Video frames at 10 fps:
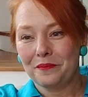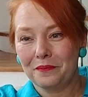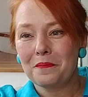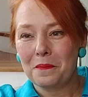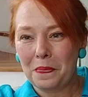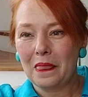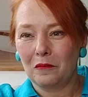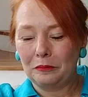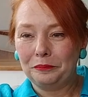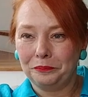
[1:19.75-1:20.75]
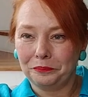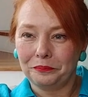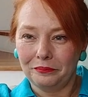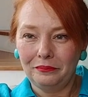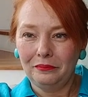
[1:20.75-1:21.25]
I see. So
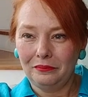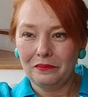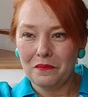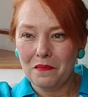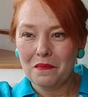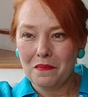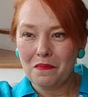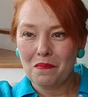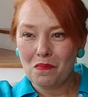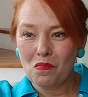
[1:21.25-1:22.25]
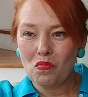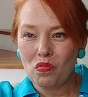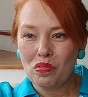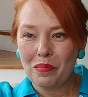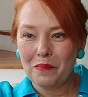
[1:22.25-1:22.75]
what are the certain benefits
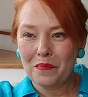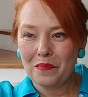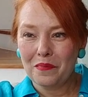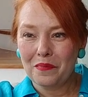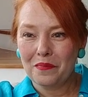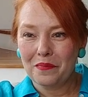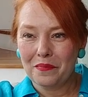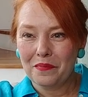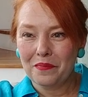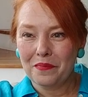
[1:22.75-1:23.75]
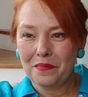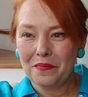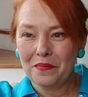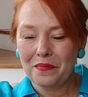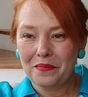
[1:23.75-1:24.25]
that someone can
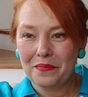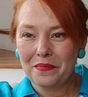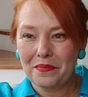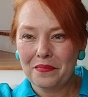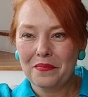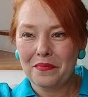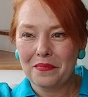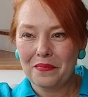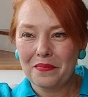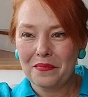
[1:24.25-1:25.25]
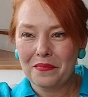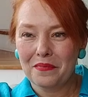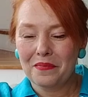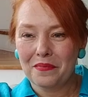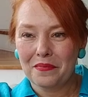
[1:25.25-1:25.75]
have when they are
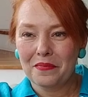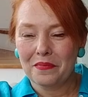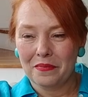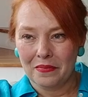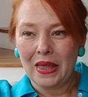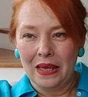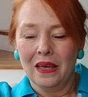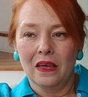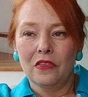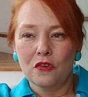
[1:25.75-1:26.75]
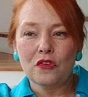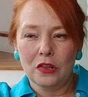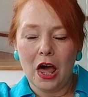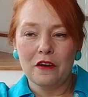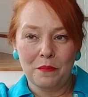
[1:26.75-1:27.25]
taking nutripuncture? There's a
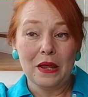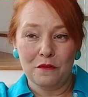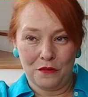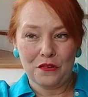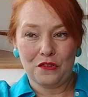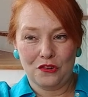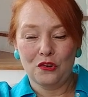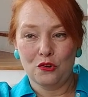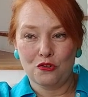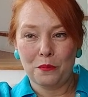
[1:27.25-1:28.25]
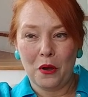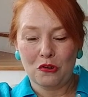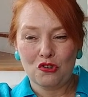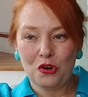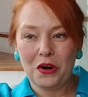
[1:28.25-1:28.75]
lot of benefits to
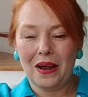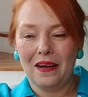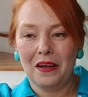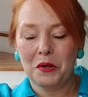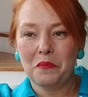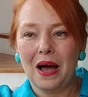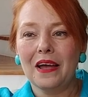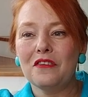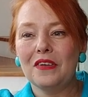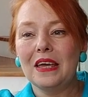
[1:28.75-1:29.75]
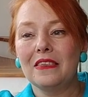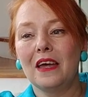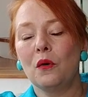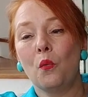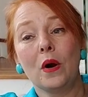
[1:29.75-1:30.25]
nutripuncture. Um, I think
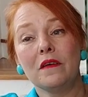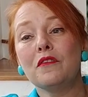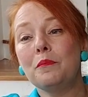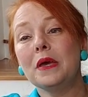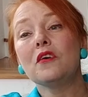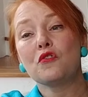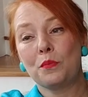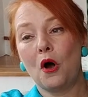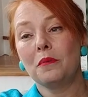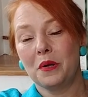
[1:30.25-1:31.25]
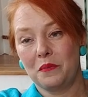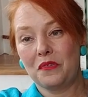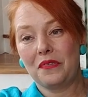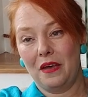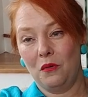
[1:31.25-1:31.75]
that one of the biggest
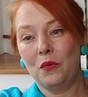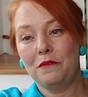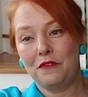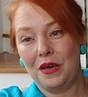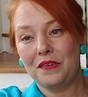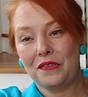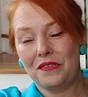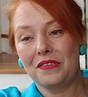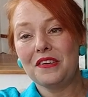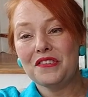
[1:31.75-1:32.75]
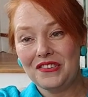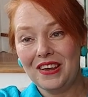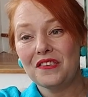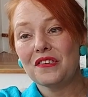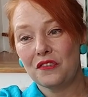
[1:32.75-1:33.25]
problems that we face these
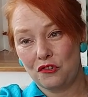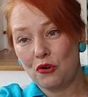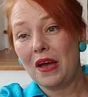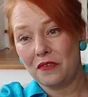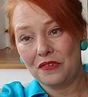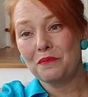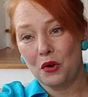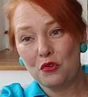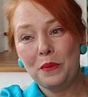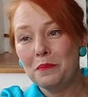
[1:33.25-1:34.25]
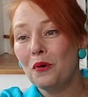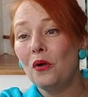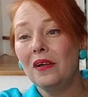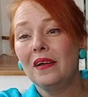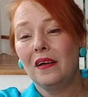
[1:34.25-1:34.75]
days is stress. Most
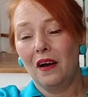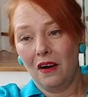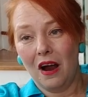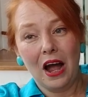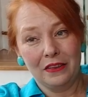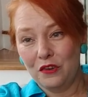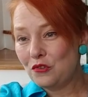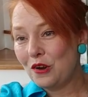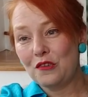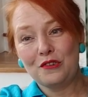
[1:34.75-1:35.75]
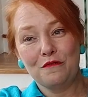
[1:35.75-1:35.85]
people are highly stressed.